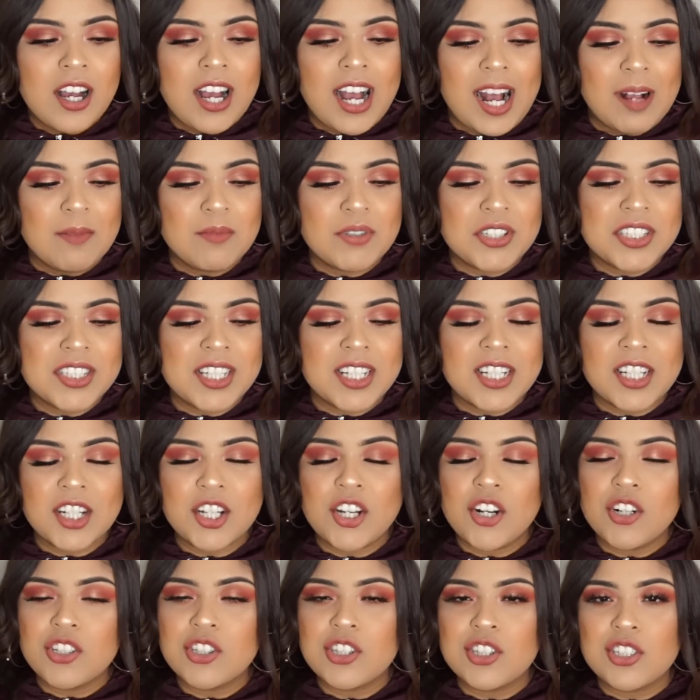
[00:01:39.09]
I'm just gonna
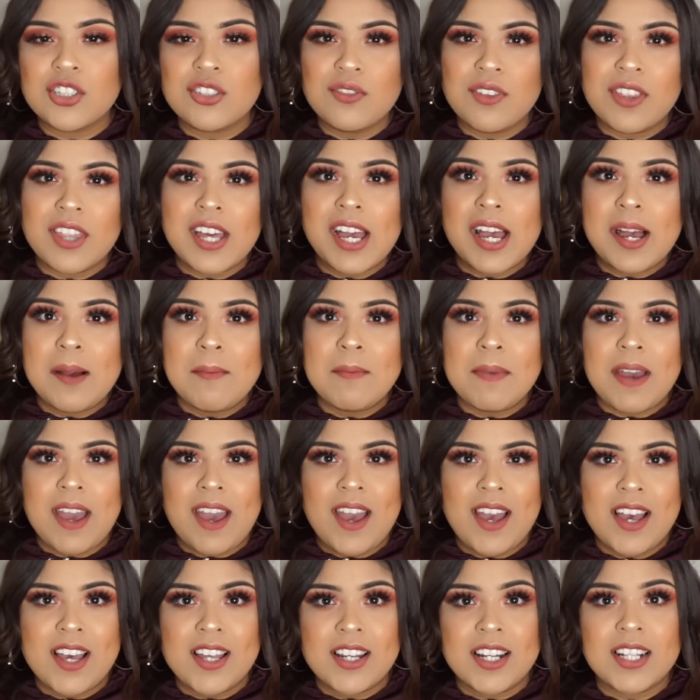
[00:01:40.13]
go through them
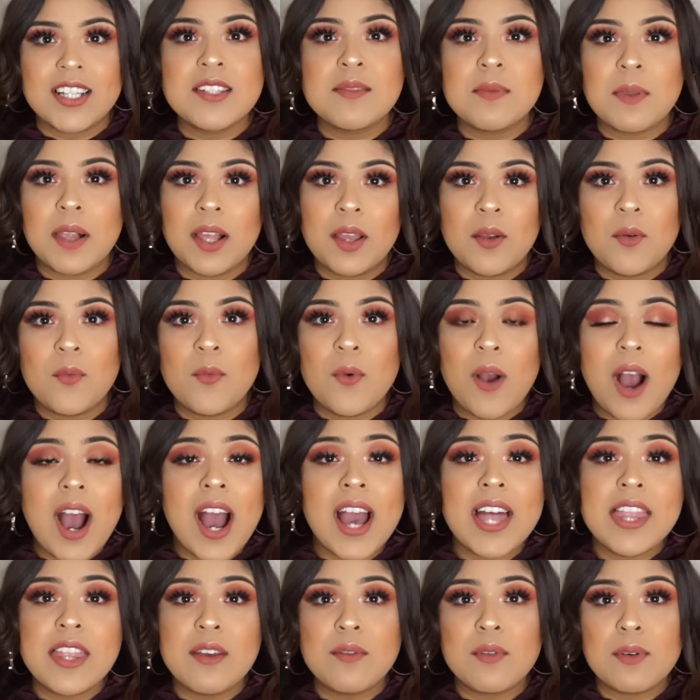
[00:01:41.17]
and explain
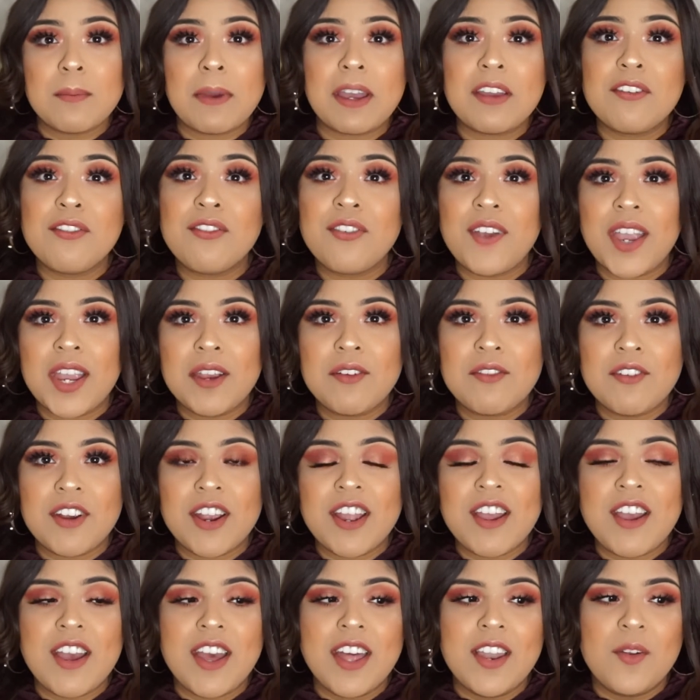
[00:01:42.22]
why they were my
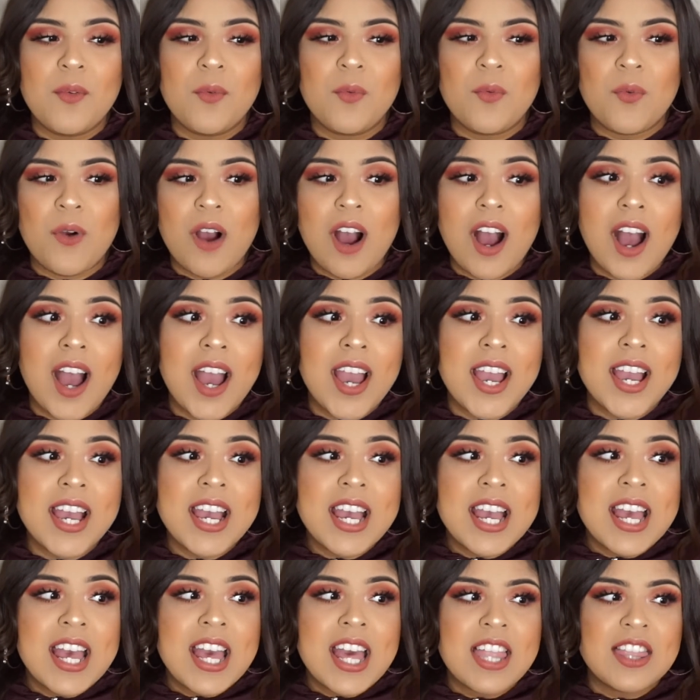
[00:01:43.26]
favorite and why
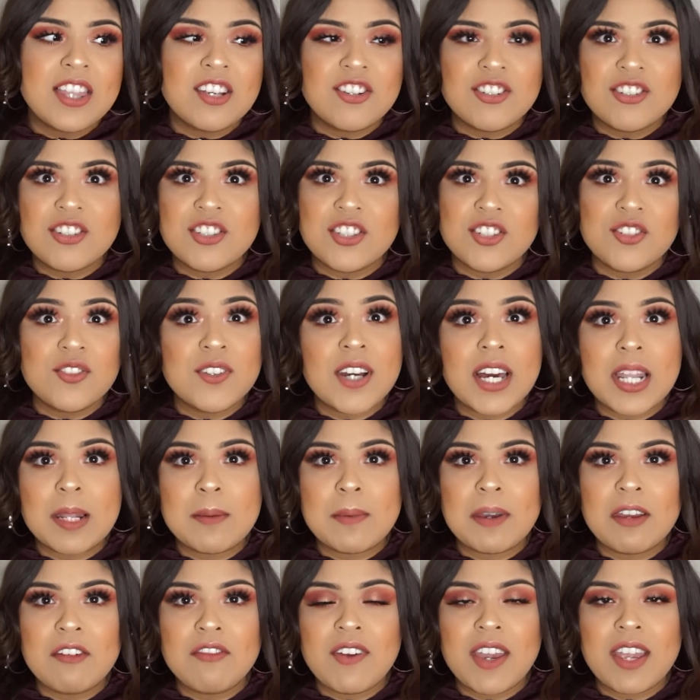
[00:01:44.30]
they're still kind of
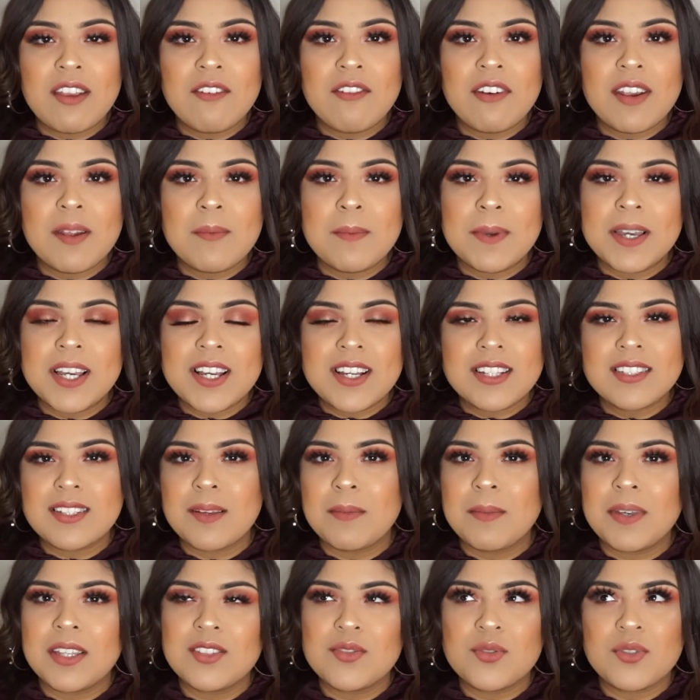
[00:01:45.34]
my favorite, because I
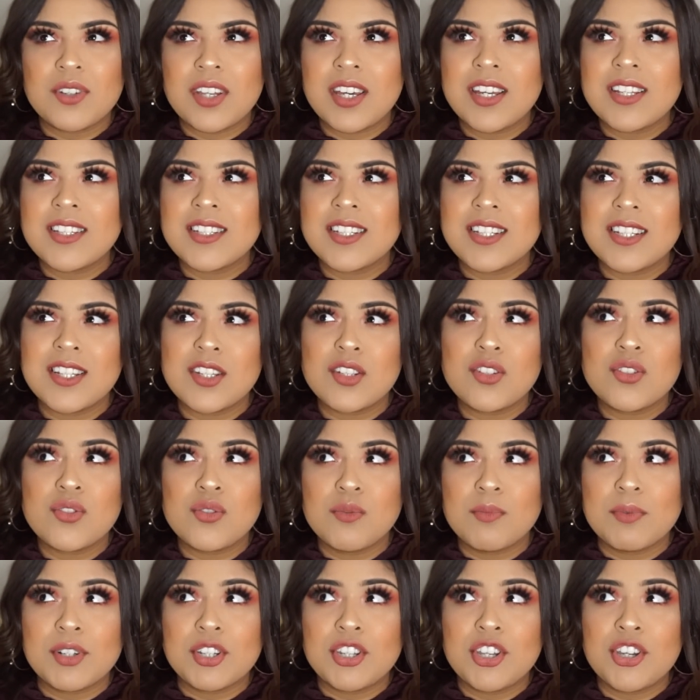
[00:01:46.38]
mean 2018 is
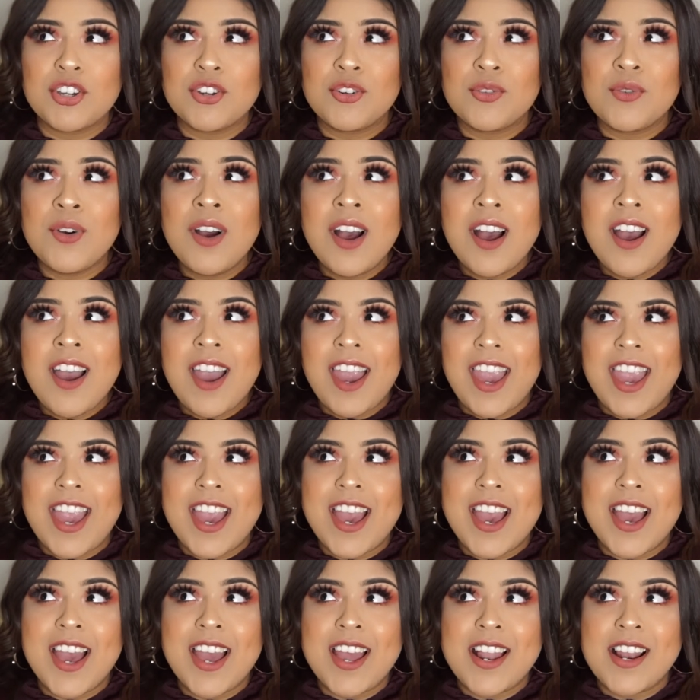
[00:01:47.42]
super new,
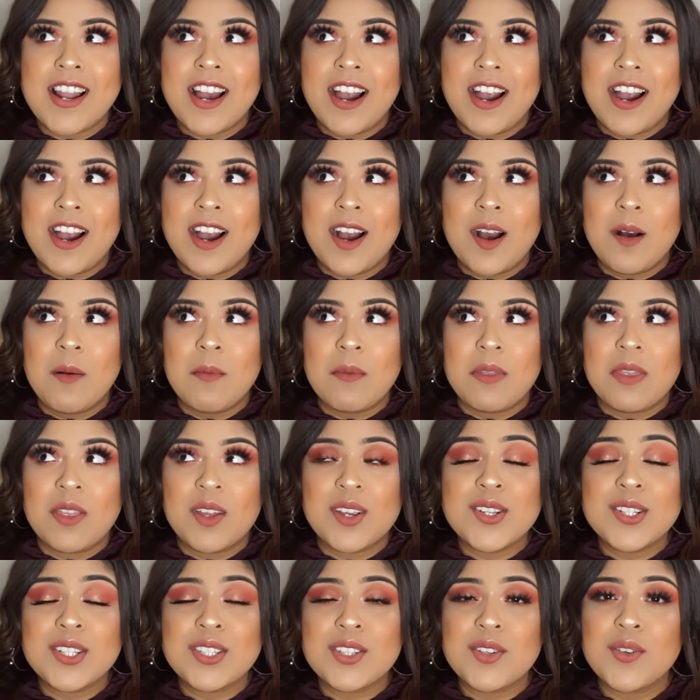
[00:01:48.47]
and
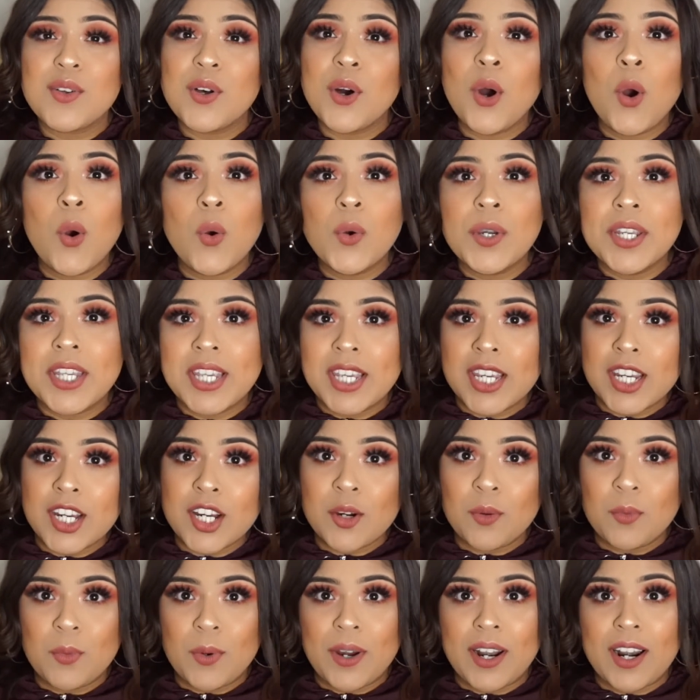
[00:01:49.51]
there's still a whole
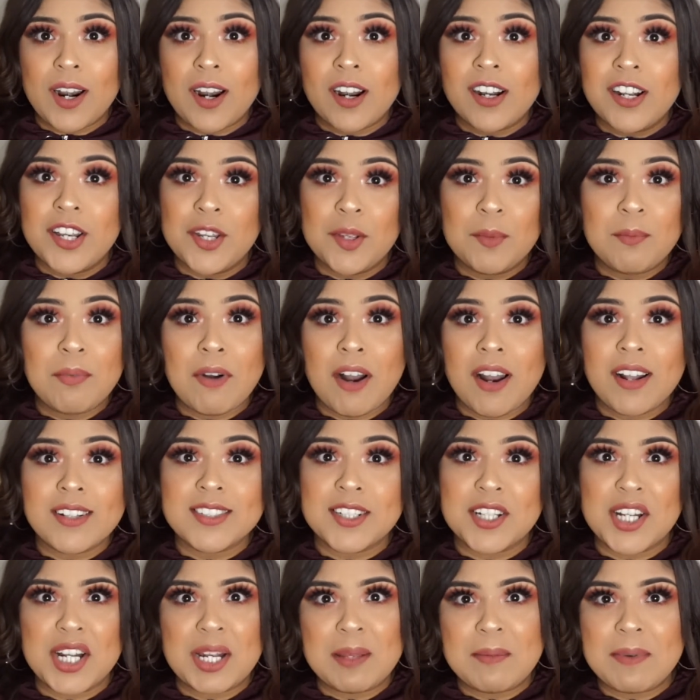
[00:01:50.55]
year where new products
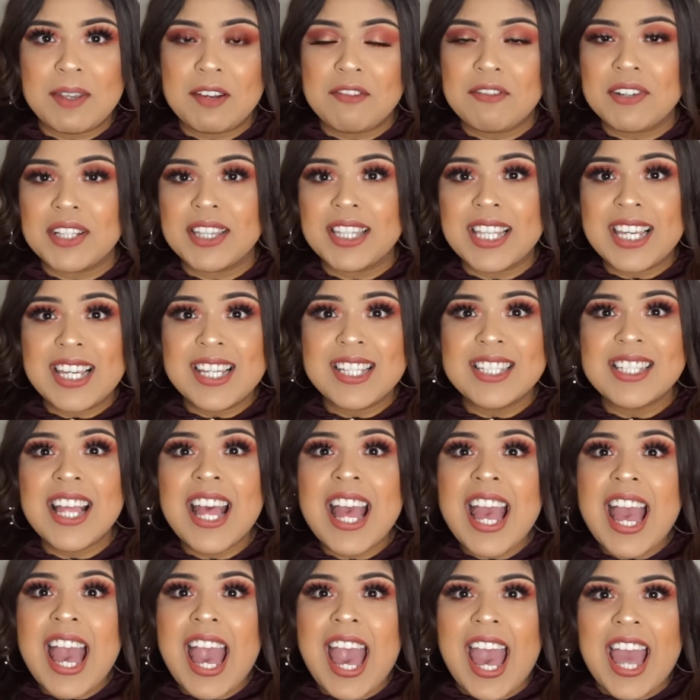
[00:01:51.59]
are going to be released,
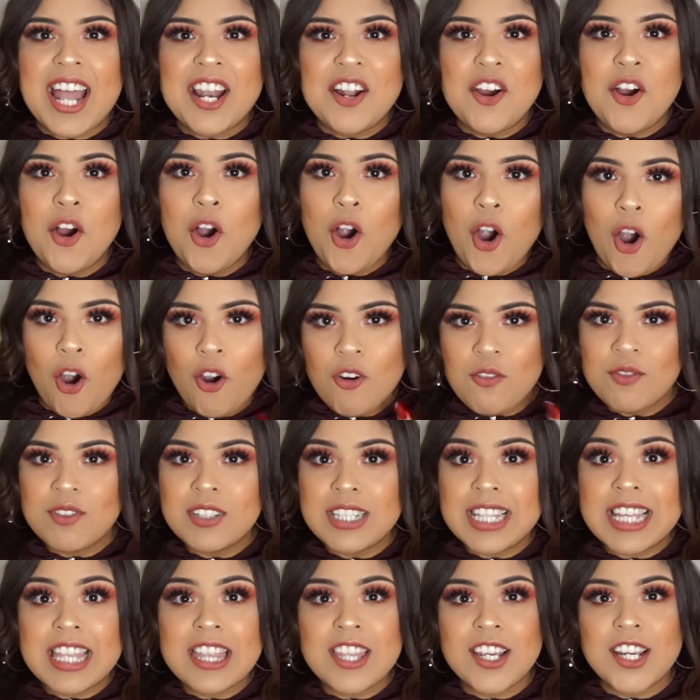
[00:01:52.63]
and
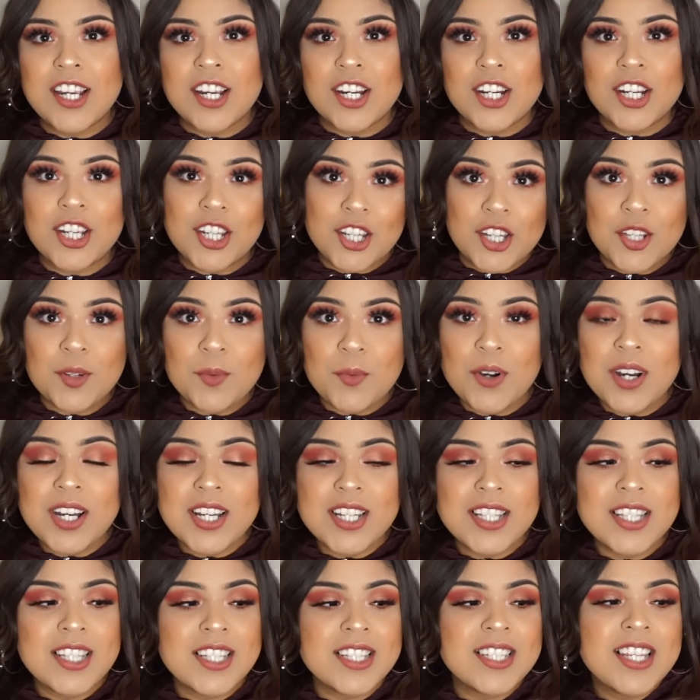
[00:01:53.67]
hopefully they are good
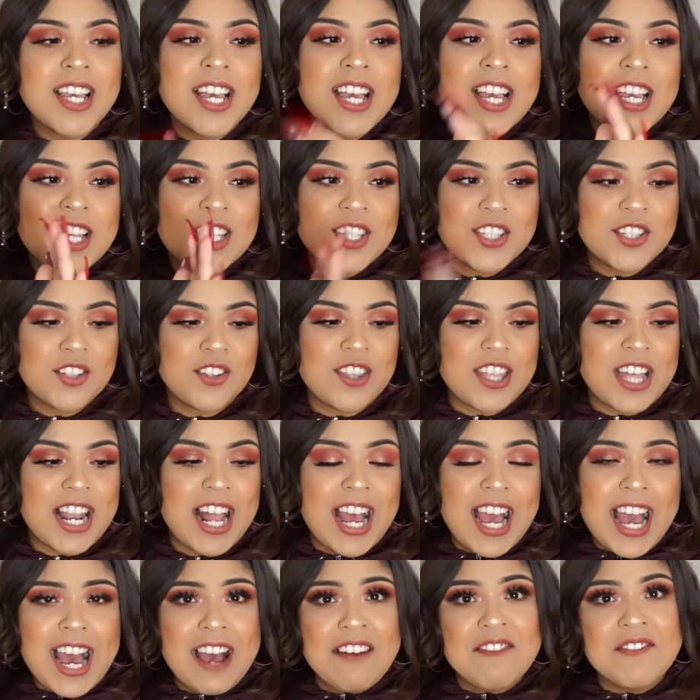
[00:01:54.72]
ones so that
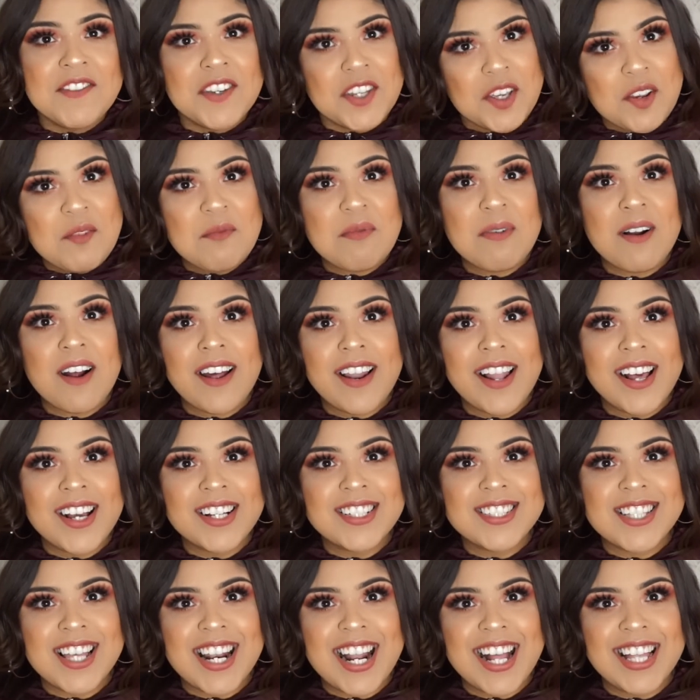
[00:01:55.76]
I have new
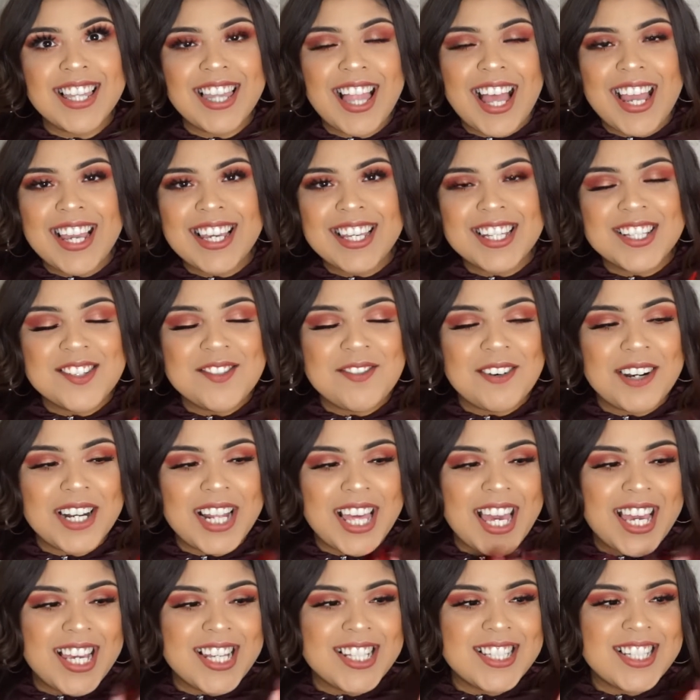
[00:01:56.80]
products that I like in
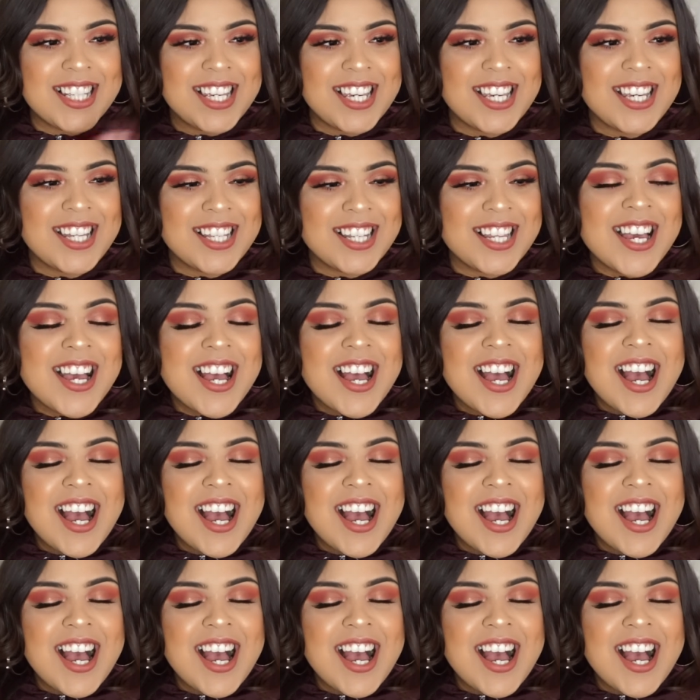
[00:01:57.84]
2018.